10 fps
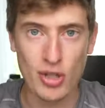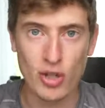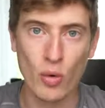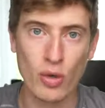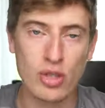
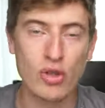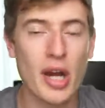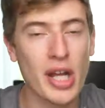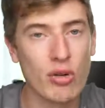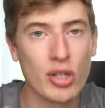So you want to try
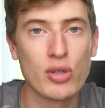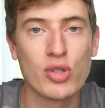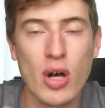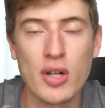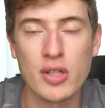and increase your
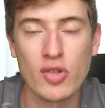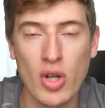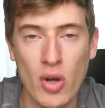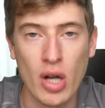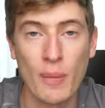chances of
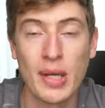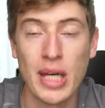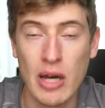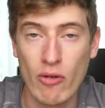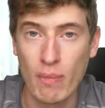showing up
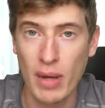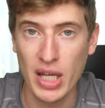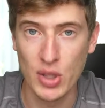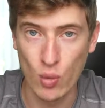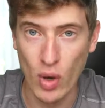near at
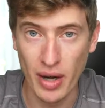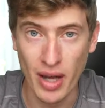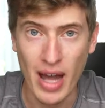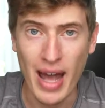page 1.